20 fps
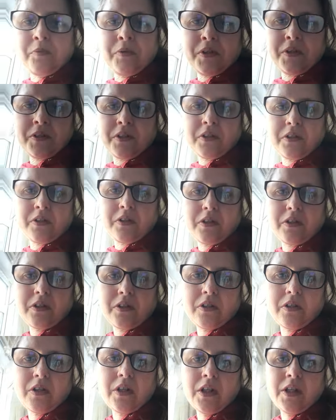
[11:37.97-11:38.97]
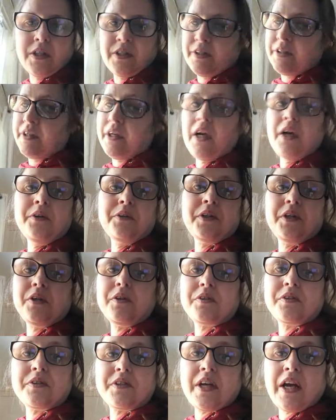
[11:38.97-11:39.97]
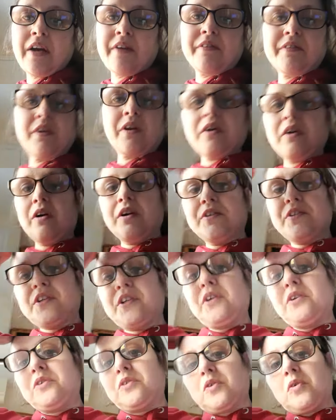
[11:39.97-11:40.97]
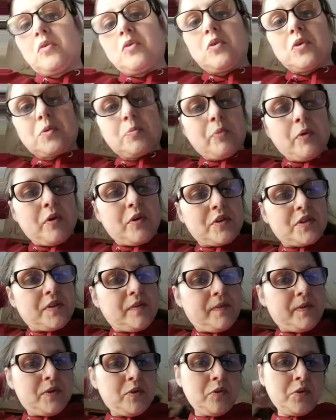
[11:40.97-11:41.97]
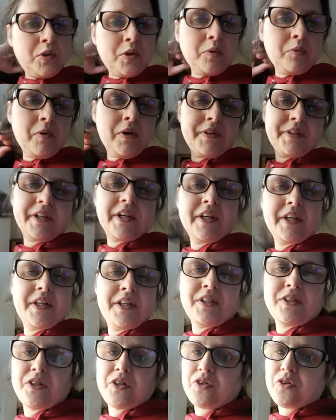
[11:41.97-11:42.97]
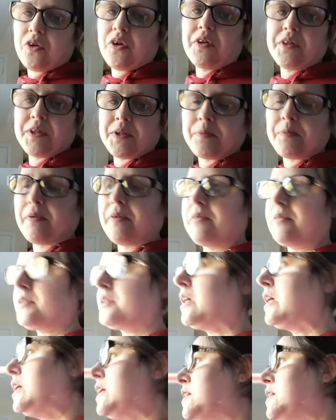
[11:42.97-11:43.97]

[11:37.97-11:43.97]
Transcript: missing, nowadays in tarot cards, you use ghost box. If you don't know what that is, you talk to spirits.